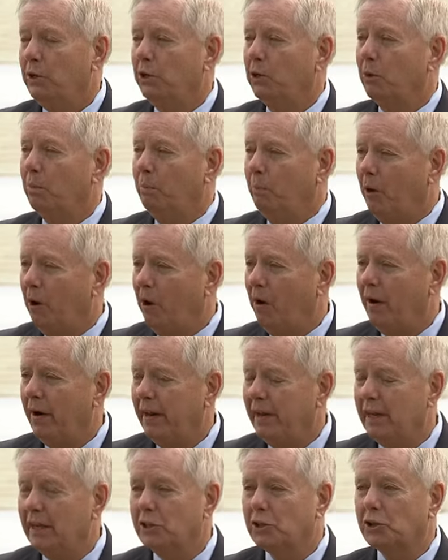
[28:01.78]
your party
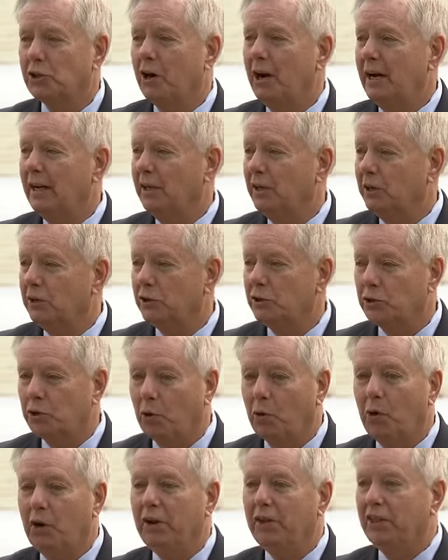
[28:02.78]
is trying to
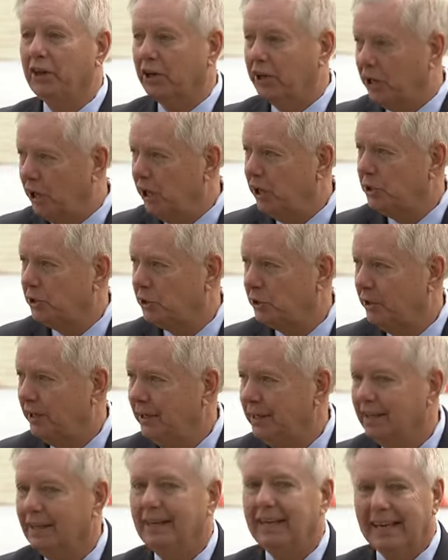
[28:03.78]
destroy the country
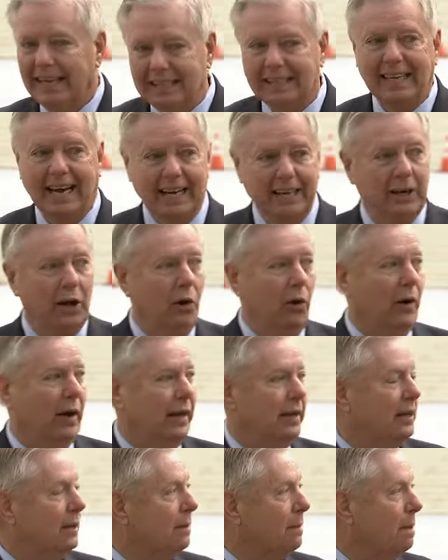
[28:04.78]
as I know
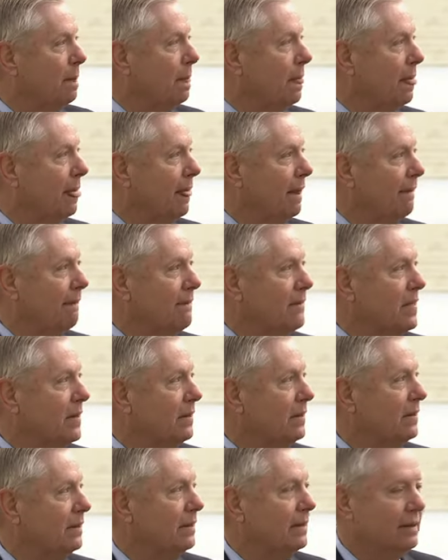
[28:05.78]
it.
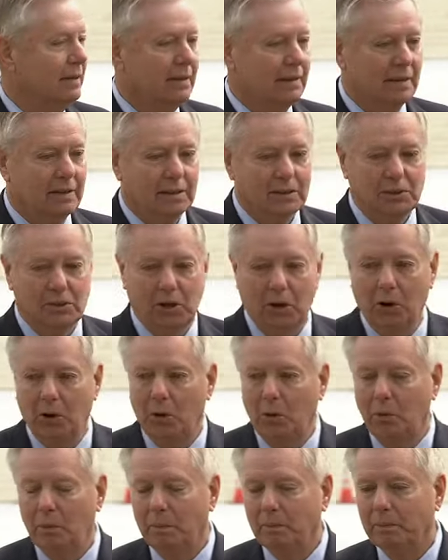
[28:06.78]

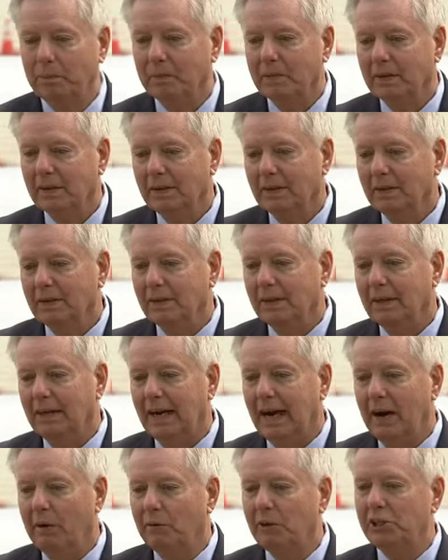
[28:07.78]
So
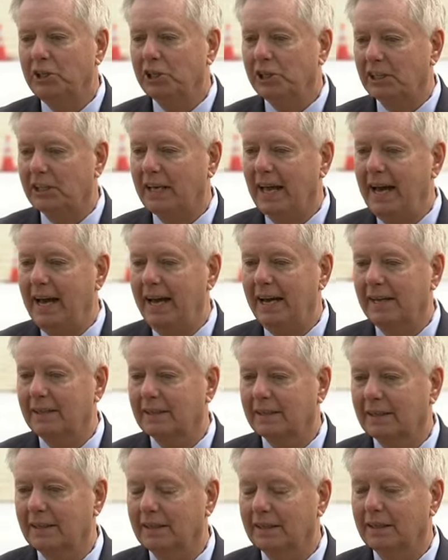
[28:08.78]
I would just
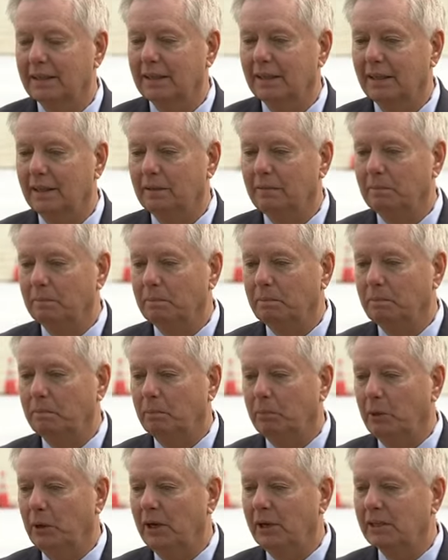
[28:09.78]
ask that
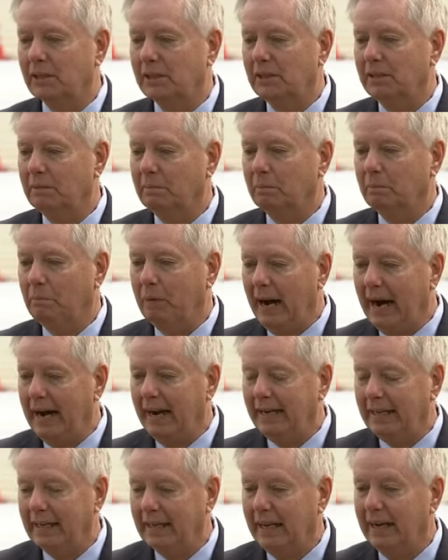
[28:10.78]
President
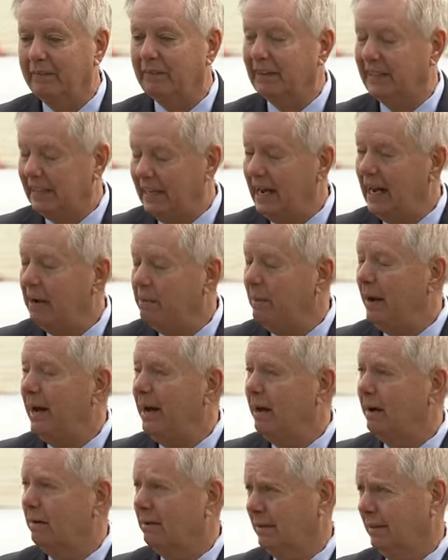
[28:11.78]
Biden have a
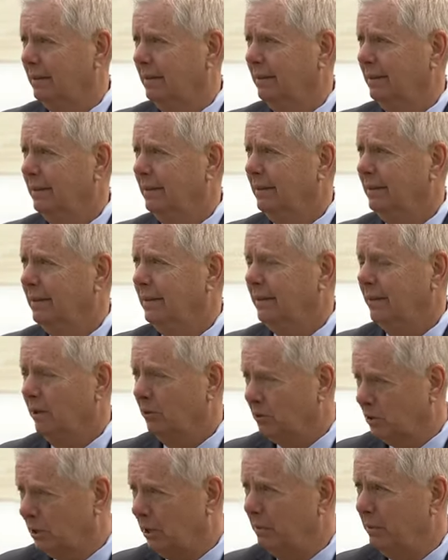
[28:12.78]
timeout on
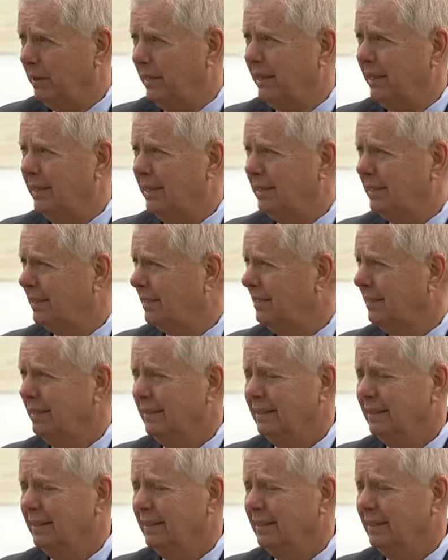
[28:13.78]
some of these